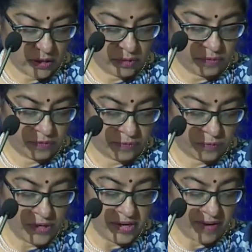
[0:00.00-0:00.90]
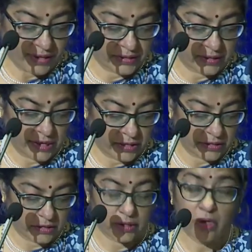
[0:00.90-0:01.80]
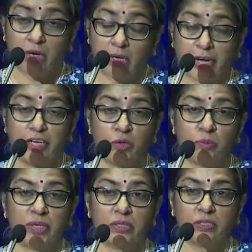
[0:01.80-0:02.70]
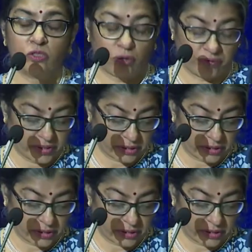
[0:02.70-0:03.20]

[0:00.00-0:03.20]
fully vaccinated 90% of its